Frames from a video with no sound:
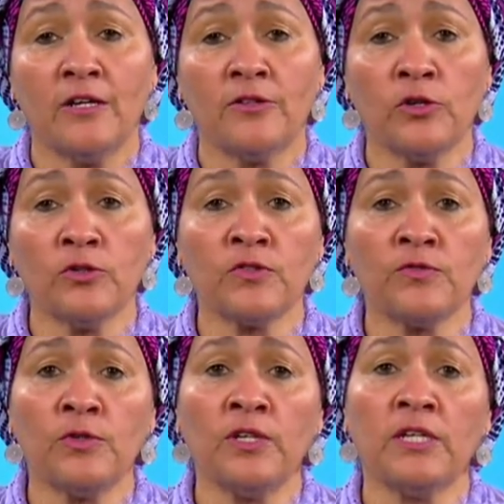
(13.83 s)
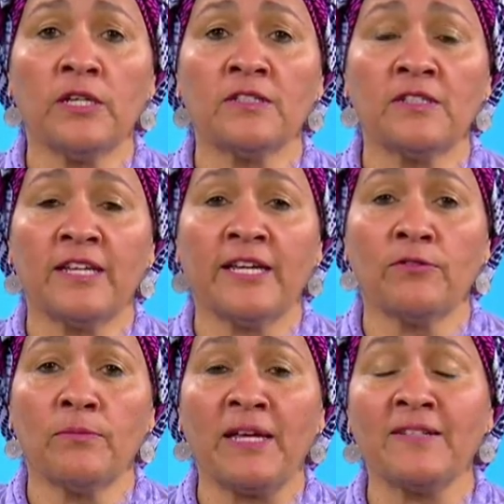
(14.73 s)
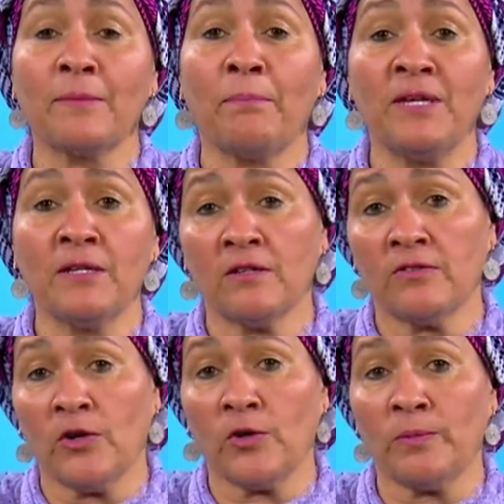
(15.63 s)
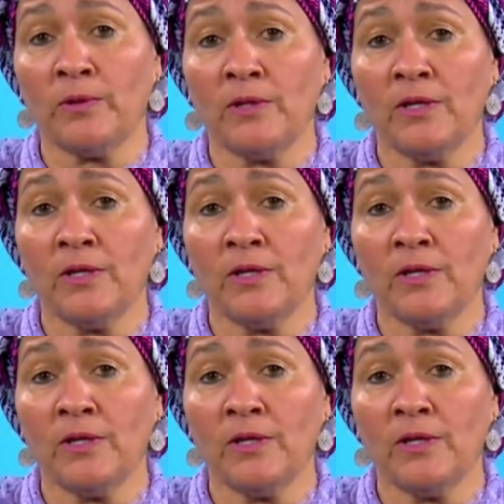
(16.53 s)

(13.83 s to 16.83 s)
and those of you here today remains a beacon of hope.